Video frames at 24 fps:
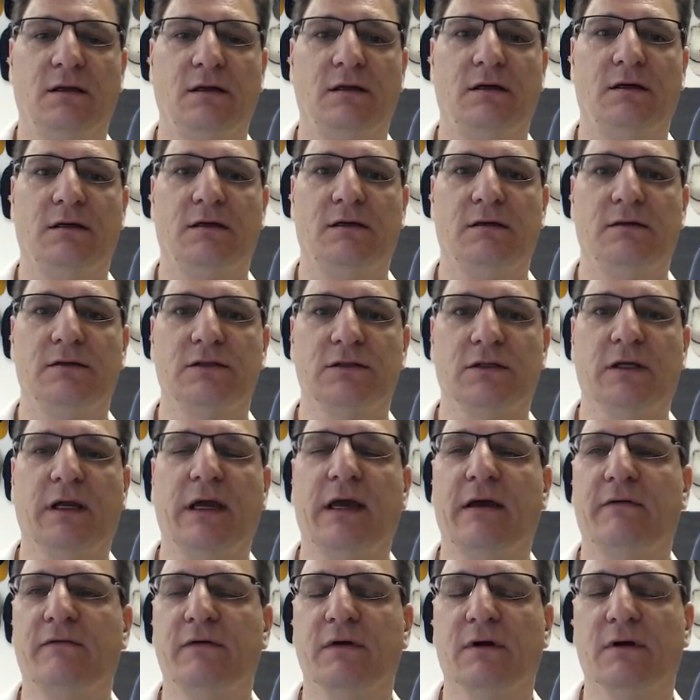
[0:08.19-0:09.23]
You should
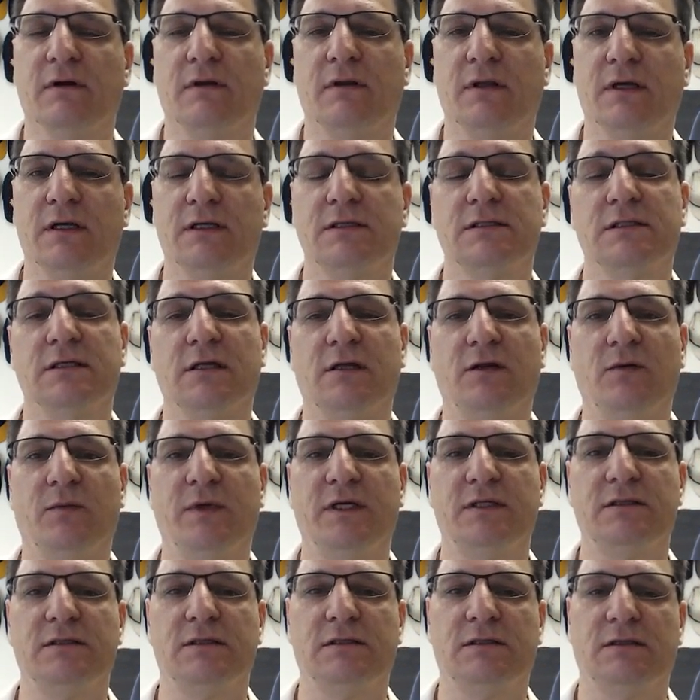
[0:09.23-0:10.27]
have the
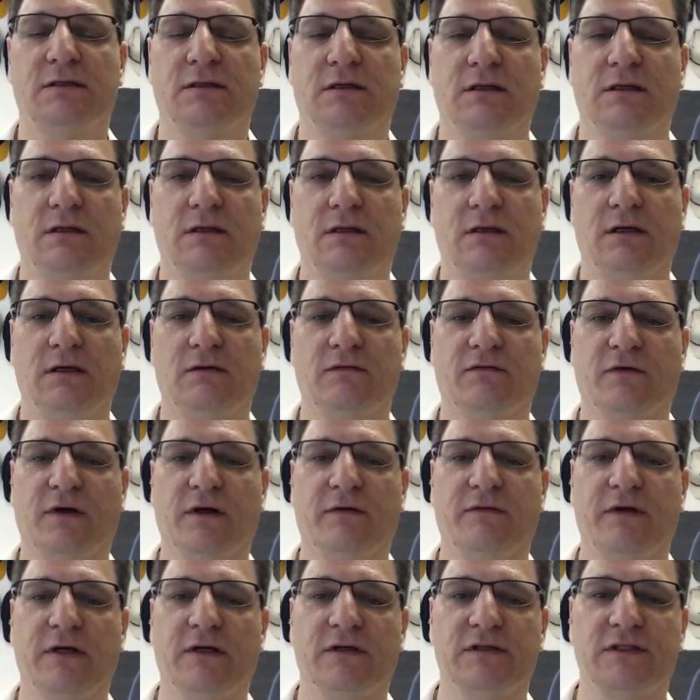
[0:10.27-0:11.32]
syllabus in front
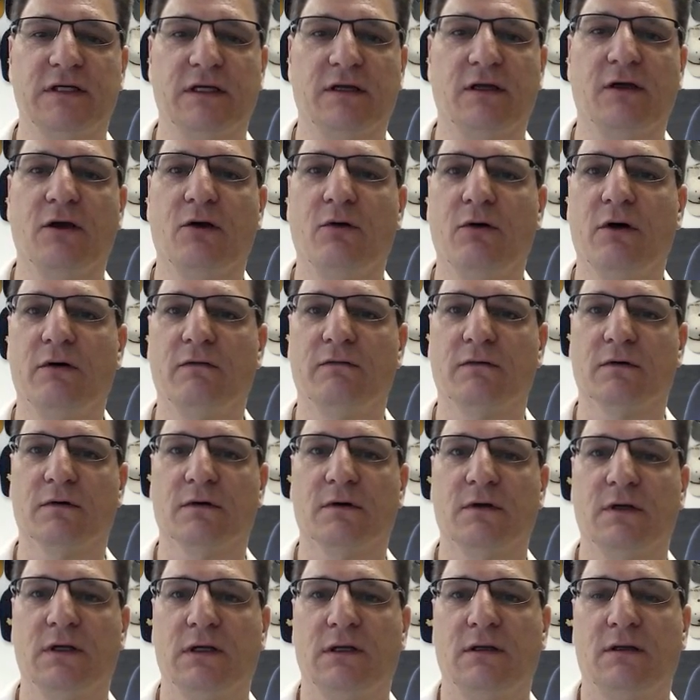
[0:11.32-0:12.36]
of you as I go over
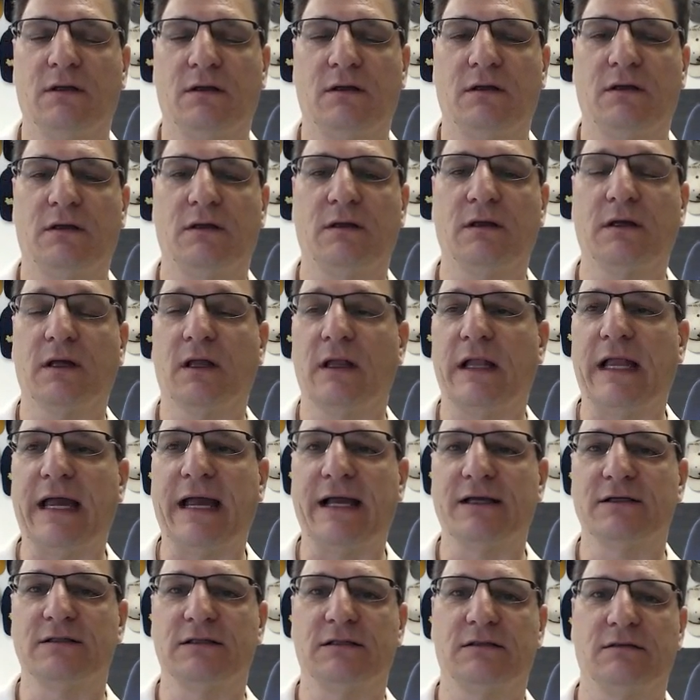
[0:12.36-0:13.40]
the
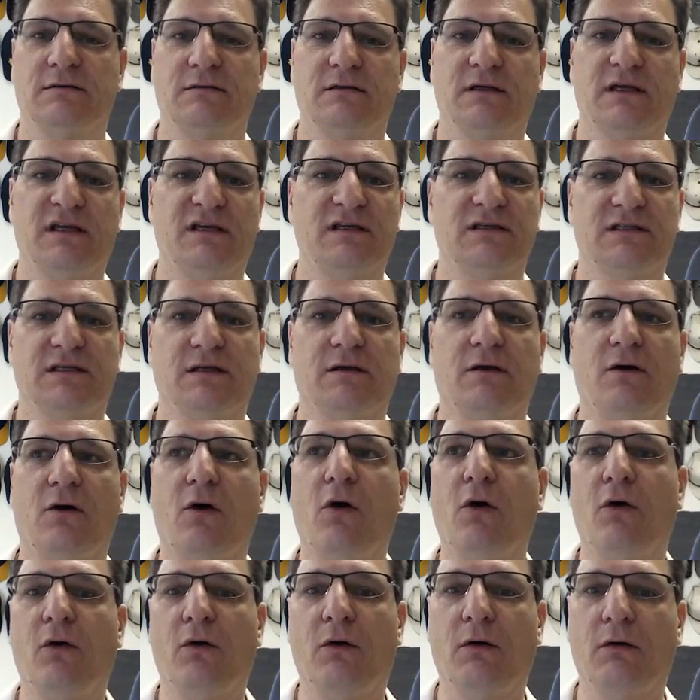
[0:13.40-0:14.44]
class as a
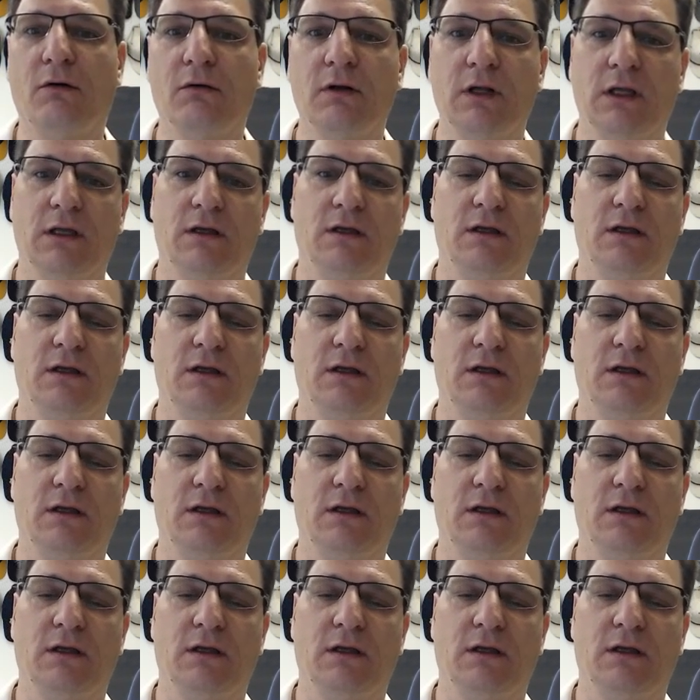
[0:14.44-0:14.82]
whole,